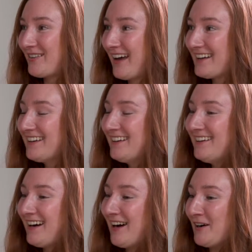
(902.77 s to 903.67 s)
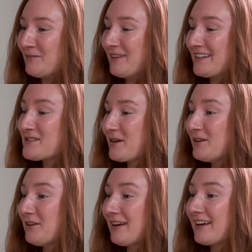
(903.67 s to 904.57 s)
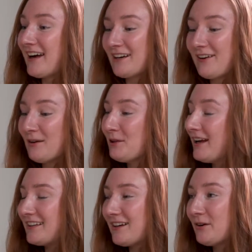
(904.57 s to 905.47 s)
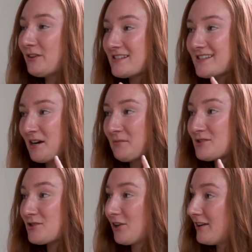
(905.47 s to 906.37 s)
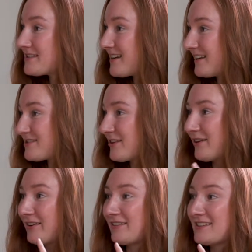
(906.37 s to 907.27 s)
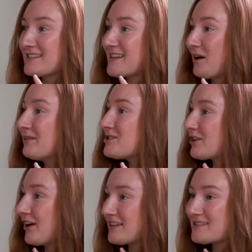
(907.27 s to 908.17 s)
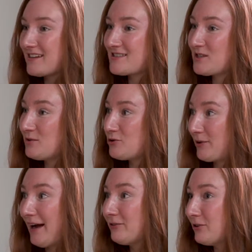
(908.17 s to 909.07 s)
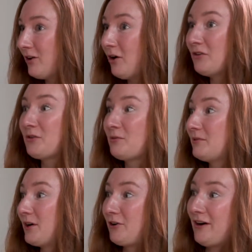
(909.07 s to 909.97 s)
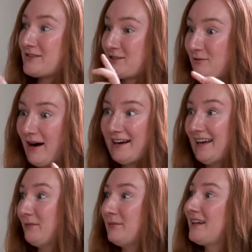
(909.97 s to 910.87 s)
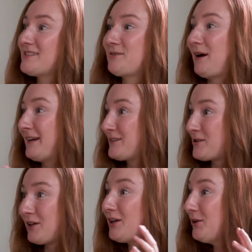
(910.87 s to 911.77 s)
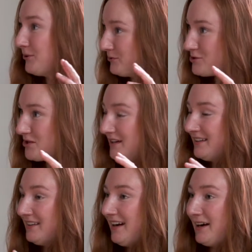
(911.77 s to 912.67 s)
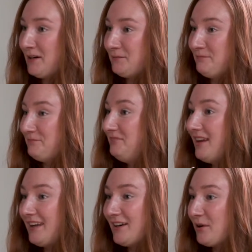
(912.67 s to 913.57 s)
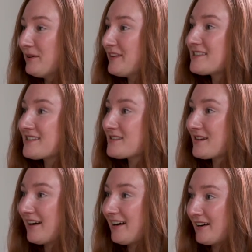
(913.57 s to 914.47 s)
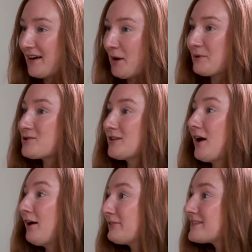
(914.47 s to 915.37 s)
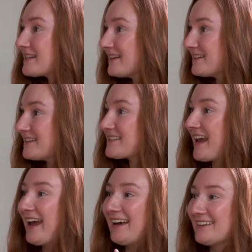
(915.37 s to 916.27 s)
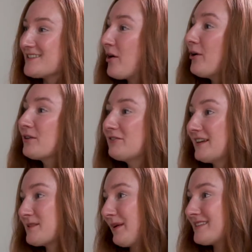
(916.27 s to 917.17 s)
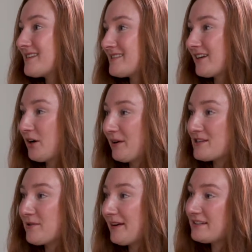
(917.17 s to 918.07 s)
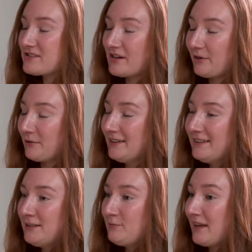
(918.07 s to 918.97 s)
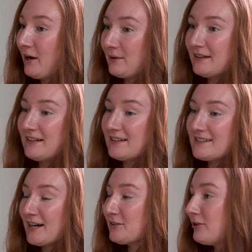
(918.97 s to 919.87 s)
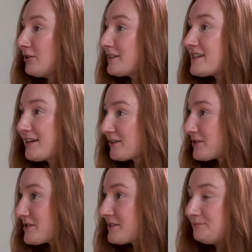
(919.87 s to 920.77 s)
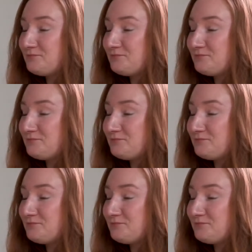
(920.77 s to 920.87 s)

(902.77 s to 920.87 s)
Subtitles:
that. And so you can kind of outline, this is how much lawn signs are. This is how much it costs us to travel across the riding, because the ridings are huge. And this is how much the office is and all of the expenses that go into it. So yeah, we need a ton of volunteers,